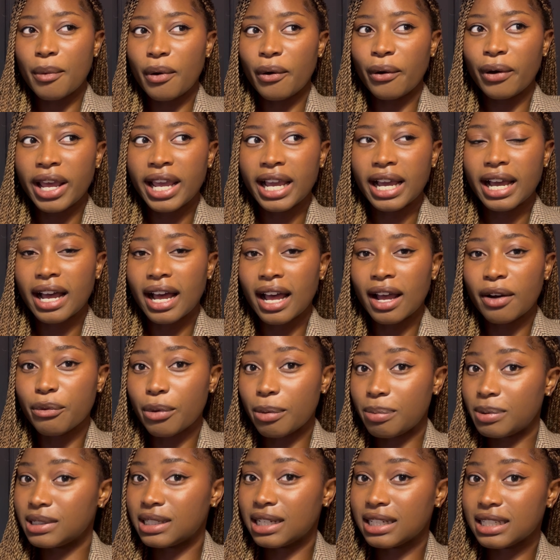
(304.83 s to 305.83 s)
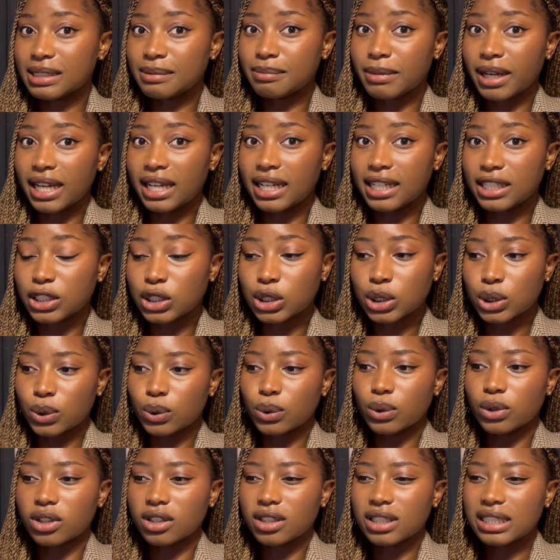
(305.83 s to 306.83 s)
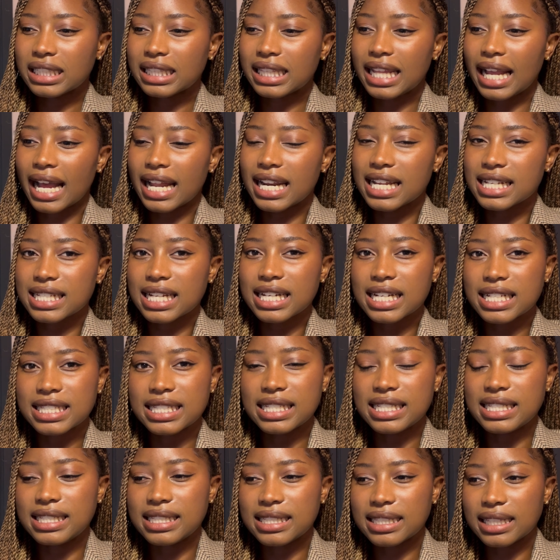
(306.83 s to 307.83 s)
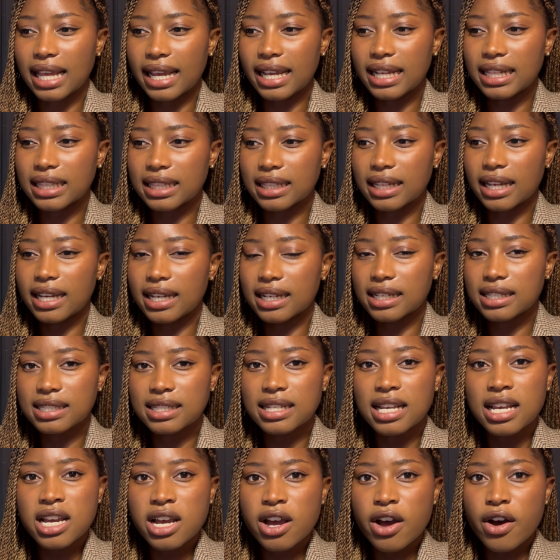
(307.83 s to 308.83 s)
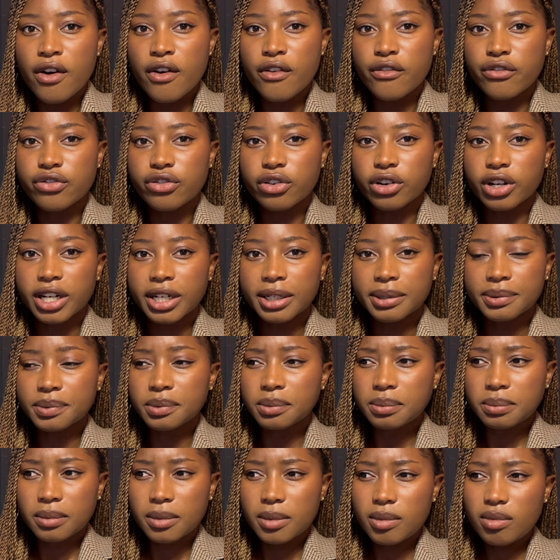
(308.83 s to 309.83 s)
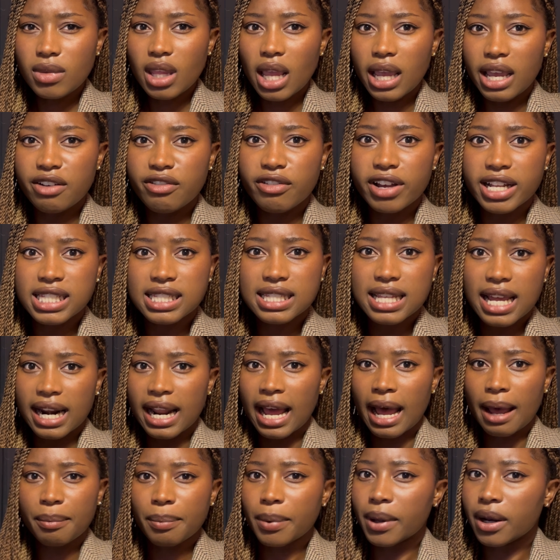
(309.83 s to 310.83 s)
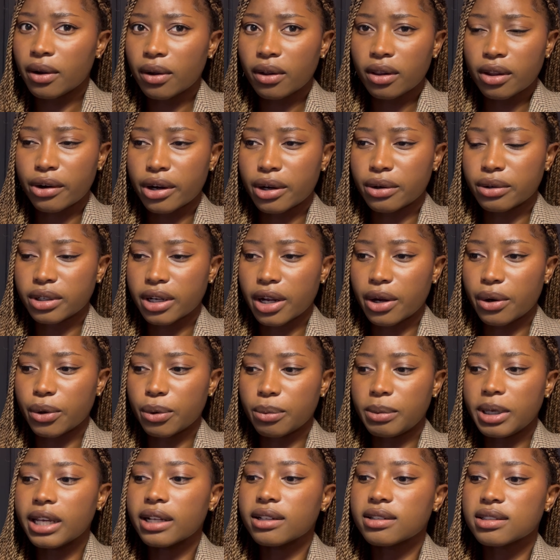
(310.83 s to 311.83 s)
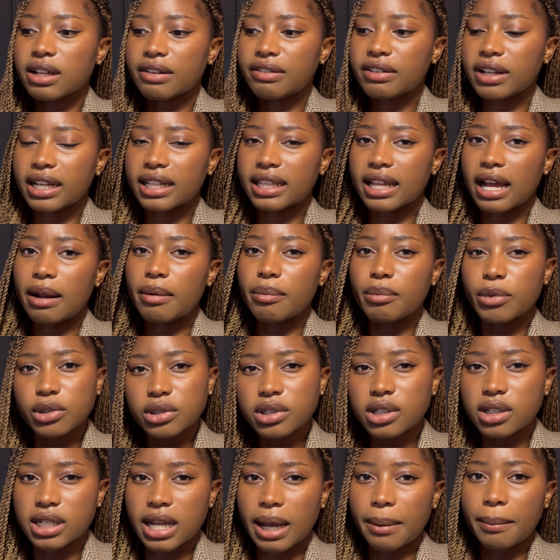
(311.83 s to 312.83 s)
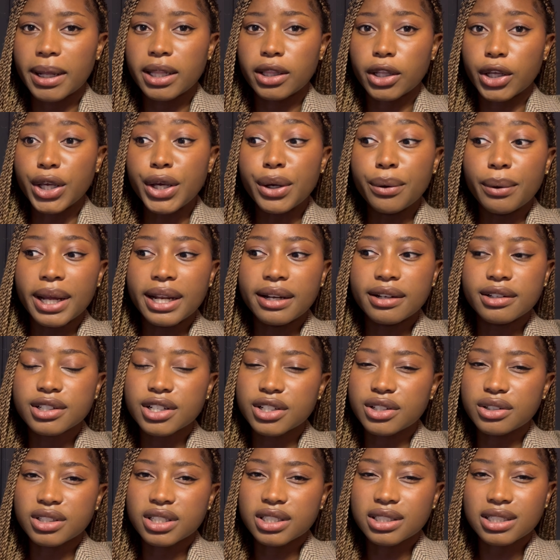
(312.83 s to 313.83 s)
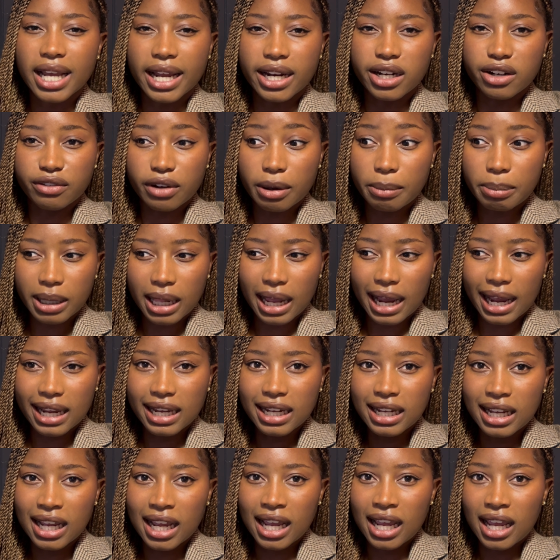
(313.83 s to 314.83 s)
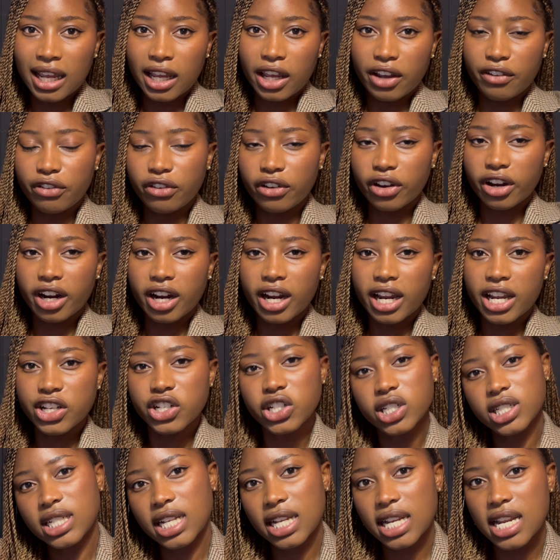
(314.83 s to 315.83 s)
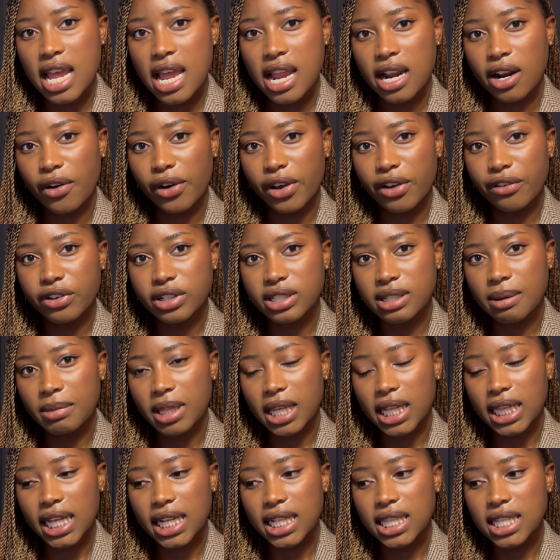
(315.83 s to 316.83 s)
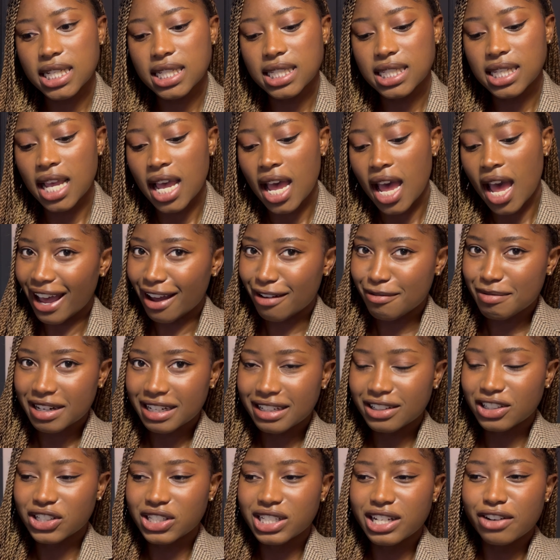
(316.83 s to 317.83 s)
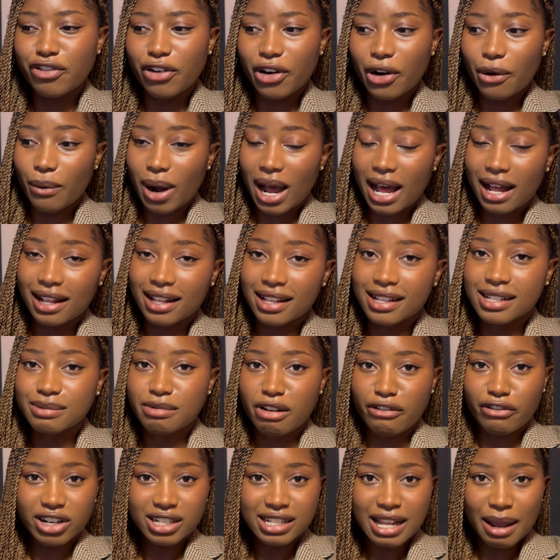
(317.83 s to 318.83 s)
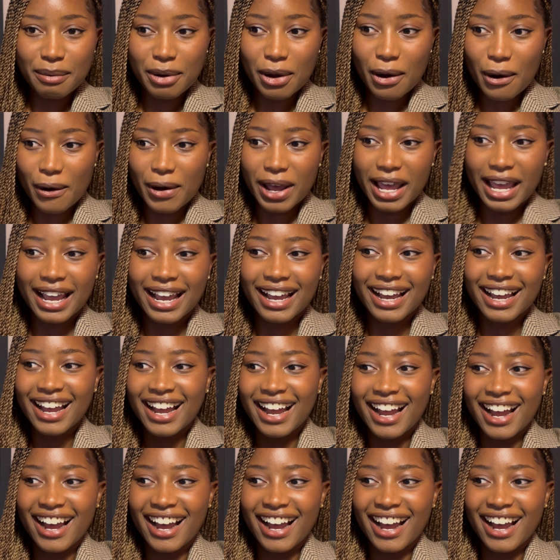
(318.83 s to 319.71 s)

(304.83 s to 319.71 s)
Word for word: going representing my school. They kind of send us these like links for events that happen all around Nairobi and stuff like that, most of the time at the UN. So you just kind of apply if you're interested in going for something like this. I've been interested for a while. It's my first time going